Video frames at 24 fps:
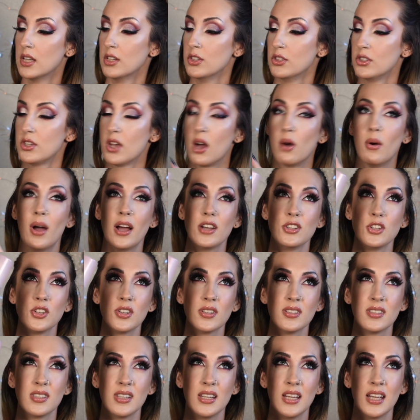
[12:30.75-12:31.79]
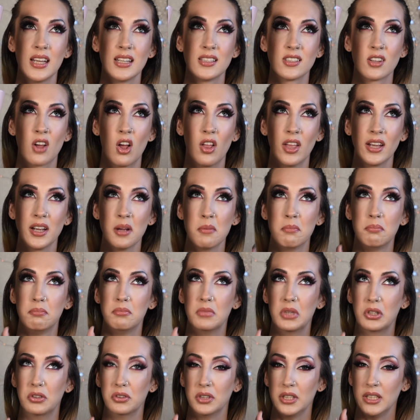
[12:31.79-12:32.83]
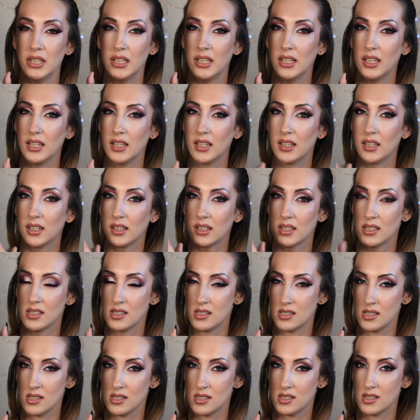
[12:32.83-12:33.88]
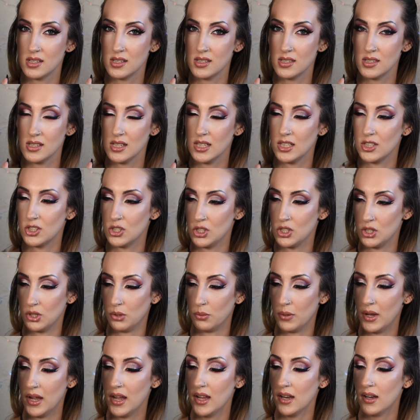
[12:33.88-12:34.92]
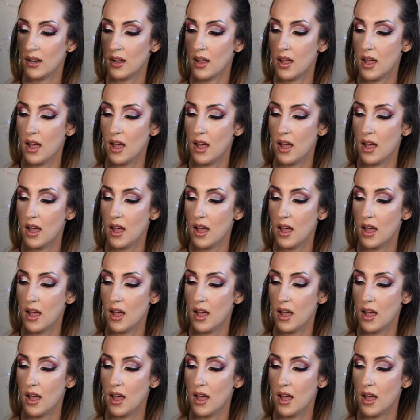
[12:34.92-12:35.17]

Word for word: So as you can see, it's got like a milky consistency to it.